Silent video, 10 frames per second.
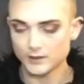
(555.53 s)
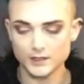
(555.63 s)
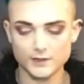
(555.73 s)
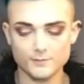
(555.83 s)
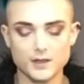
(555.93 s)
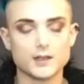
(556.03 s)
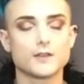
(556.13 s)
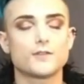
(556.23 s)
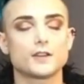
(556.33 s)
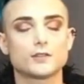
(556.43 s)
Gonna give
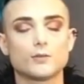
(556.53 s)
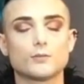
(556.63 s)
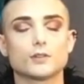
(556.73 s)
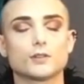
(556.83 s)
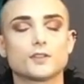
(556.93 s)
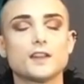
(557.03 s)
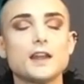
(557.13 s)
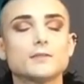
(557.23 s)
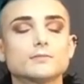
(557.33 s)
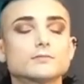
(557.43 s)
my face one more little
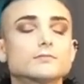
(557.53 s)
set.